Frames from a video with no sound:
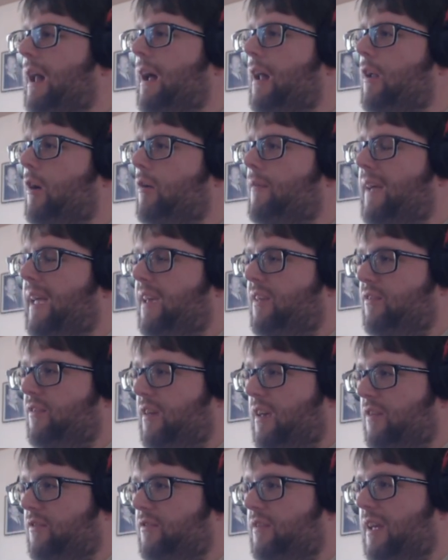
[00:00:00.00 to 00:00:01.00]
I know they
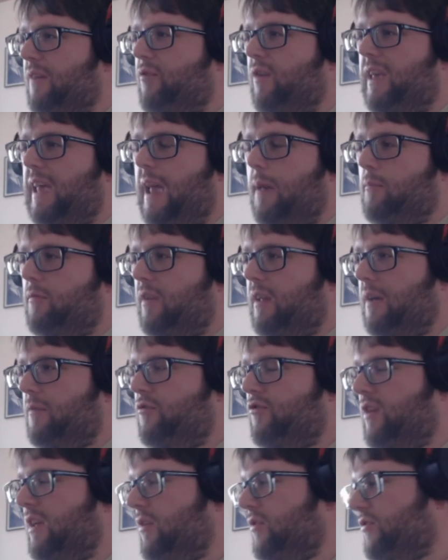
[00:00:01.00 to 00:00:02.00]
exist. Every game's going to have
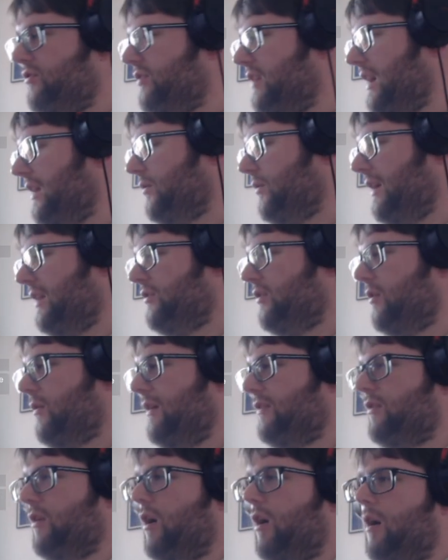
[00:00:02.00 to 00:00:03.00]
cheaters, sadly. It's
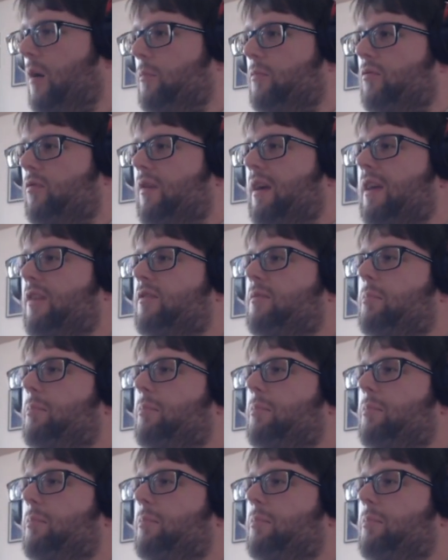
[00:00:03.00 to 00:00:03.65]
always an arms race.